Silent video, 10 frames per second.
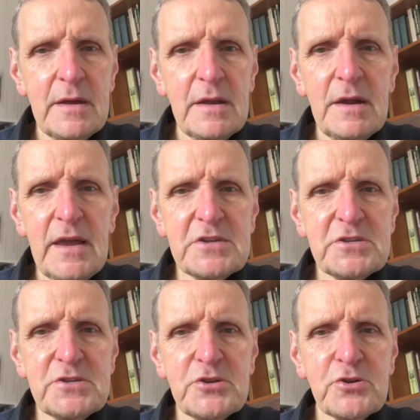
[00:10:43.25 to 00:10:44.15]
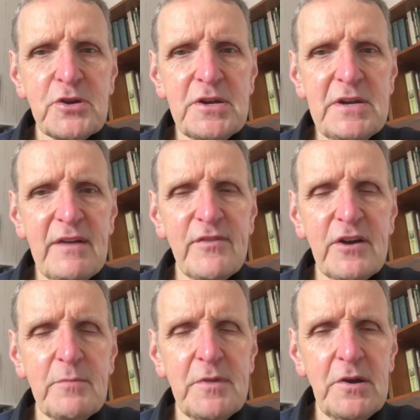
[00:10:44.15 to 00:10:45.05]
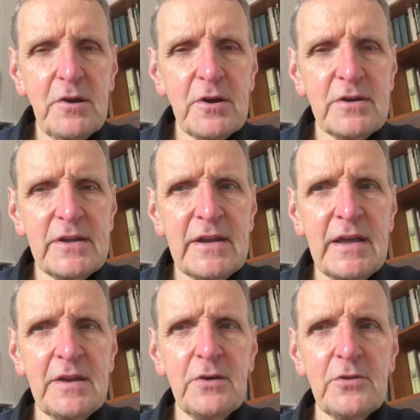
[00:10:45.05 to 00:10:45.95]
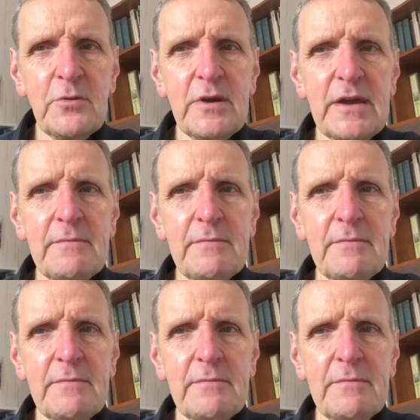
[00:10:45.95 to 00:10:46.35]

Lessons that could never have been learned in any other way.